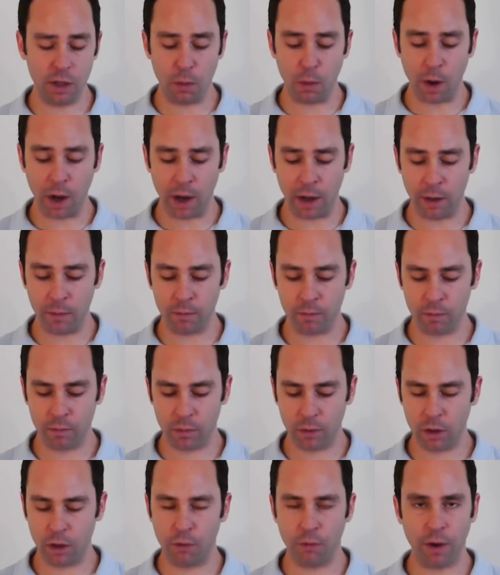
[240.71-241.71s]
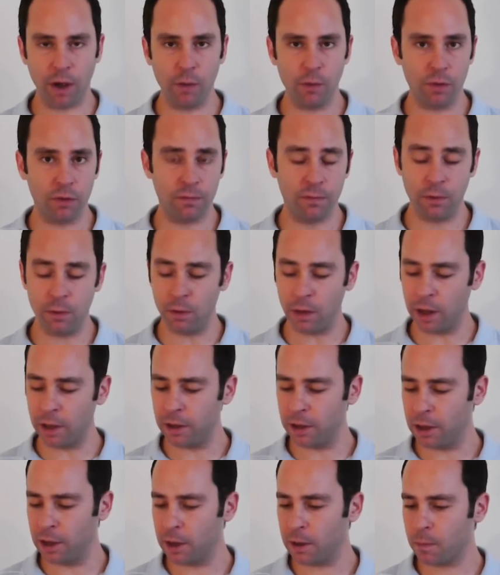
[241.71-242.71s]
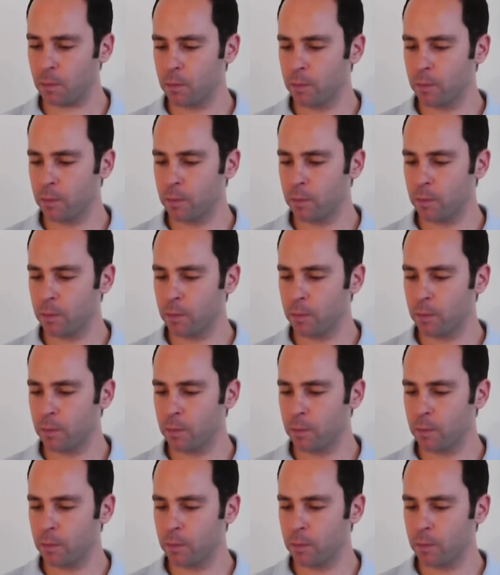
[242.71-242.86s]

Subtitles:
wine, great with food, I think.